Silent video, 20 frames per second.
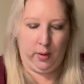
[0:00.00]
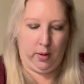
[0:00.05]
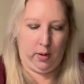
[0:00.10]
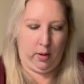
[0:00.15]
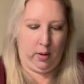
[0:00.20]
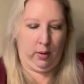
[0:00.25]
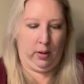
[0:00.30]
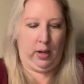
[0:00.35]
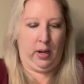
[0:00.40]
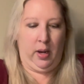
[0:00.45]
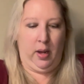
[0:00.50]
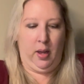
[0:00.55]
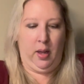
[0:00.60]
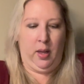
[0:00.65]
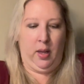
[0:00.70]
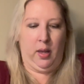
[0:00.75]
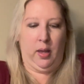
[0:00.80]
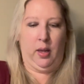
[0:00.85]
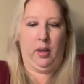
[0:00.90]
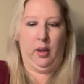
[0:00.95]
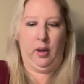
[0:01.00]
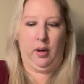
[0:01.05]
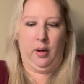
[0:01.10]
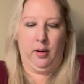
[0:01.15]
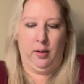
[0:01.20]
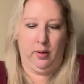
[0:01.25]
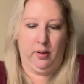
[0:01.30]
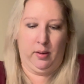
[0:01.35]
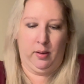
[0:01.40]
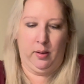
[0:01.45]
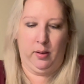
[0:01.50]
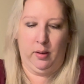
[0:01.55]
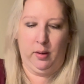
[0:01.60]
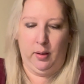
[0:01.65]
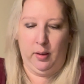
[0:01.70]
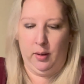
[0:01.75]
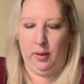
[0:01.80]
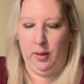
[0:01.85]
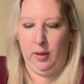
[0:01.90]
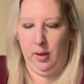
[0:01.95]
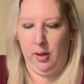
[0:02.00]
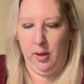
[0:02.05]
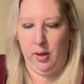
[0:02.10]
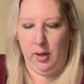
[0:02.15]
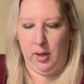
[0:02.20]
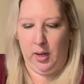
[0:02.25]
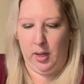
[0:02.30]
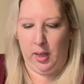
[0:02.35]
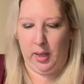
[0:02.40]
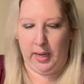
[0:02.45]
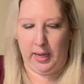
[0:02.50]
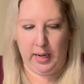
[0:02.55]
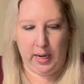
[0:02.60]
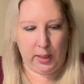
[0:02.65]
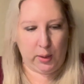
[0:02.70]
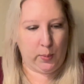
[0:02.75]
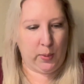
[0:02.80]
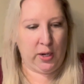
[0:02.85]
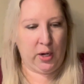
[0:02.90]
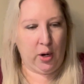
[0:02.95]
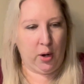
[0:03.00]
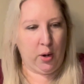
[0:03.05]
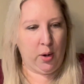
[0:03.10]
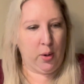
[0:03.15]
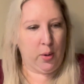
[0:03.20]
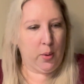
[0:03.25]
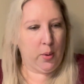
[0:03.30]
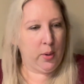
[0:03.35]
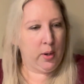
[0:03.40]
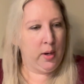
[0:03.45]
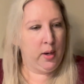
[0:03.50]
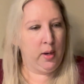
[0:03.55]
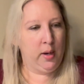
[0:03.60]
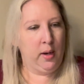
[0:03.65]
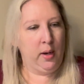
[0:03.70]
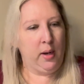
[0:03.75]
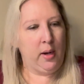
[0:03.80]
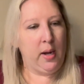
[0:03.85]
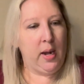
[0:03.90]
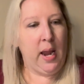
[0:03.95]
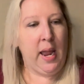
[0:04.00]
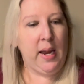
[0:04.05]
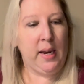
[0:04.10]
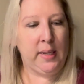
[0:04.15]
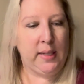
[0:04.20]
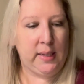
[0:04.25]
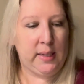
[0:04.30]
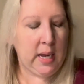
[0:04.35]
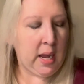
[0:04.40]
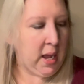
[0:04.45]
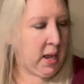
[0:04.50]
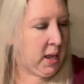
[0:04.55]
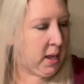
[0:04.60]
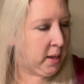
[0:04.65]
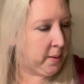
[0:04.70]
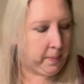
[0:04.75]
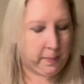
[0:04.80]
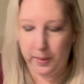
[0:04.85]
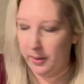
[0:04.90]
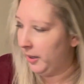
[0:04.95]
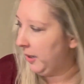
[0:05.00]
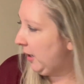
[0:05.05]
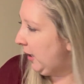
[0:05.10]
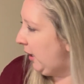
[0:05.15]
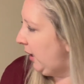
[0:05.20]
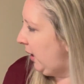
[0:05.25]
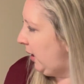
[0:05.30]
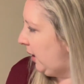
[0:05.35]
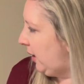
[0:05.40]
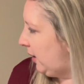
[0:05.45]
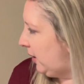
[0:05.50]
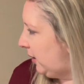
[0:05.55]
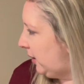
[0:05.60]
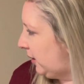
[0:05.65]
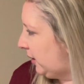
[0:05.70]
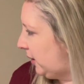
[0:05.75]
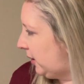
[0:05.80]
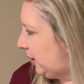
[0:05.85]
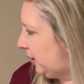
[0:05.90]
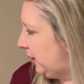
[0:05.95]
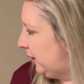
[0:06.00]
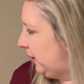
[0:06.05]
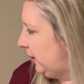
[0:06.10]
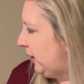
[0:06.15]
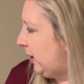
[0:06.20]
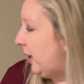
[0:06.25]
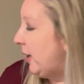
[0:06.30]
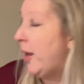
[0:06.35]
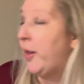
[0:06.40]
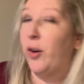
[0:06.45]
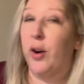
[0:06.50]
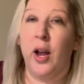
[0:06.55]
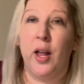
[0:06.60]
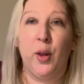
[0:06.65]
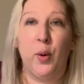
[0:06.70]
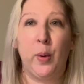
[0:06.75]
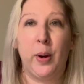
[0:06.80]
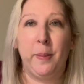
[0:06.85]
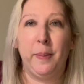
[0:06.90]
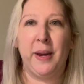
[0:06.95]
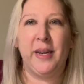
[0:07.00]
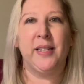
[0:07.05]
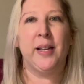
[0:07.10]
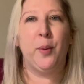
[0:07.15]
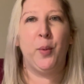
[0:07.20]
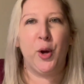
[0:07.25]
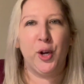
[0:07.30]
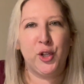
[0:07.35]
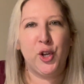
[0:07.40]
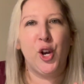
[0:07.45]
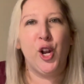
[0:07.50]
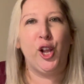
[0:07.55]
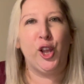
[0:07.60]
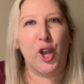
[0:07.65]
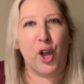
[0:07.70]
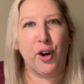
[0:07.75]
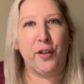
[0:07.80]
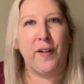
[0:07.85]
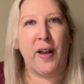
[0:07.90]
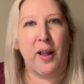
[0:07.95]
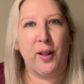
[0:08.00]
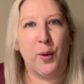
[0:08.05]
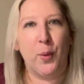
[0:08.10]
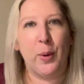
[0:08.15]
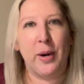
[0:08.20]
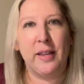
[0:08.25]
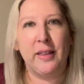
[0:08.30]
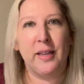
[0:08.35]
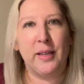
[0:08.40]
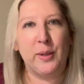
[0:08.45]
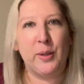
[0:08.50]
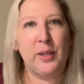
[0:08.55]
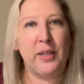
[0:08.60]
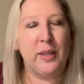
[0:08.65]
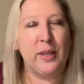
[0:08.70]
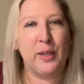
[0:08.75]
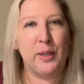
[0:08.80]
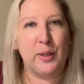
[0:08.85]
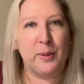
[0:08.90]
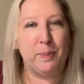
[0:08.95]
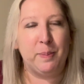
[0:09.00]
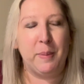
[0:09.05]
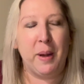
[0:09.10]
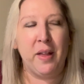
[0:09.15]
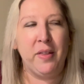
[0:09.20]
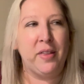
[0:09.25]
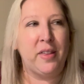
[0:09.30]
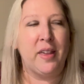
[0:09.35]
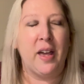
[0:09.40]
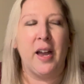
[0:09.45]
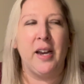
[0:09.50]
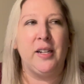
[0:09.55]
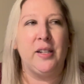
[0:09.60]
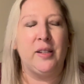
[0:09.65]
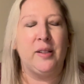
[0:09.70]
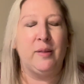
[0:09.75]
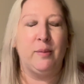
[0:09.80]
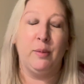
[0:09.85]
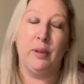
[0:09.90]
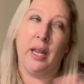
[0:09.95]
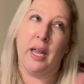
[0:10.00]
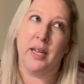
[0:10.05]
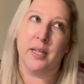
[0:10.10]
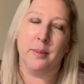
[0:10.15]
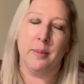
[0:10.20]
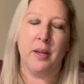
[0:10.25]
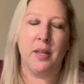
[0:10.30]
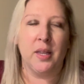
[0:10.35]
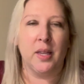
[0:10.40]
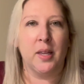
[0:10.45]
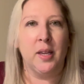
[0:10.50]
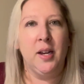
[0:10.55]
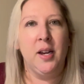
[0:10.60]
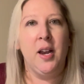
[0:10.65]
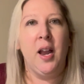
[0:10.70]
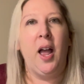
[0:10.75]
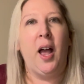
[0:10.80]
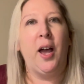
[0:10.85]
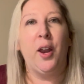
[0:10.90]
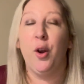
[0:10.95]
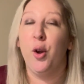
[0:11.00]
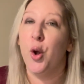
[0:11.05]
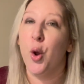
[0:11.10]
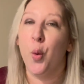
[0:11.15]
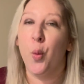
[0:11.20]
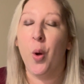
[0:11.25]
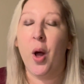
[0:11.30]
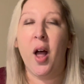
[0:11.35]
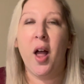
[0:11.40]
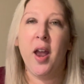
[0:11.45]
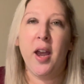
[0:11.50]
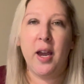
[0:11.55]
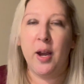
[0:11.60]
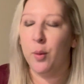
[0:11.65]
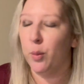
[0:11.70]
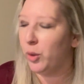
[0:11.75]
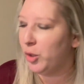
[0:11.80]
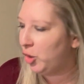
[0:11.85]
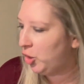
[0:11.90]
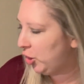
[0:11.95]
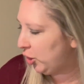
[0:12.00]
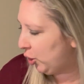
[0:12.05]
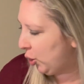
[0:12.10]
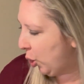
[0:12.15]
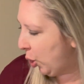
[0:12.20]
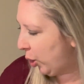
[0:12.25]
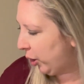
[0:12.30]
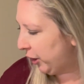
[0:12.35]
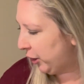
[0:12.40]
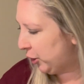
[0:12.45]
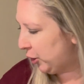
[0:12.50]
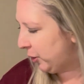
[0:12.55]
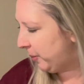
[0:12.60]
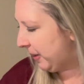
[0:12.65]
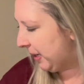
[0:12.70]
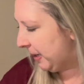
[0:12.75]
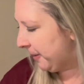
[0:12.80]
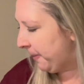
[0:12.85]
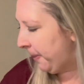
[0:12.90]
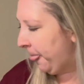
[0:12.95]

Okay, clean as we go. Next up is another Halloween piece. I worked on a lot of Halloween last month. I don't know why, it was just calling to me.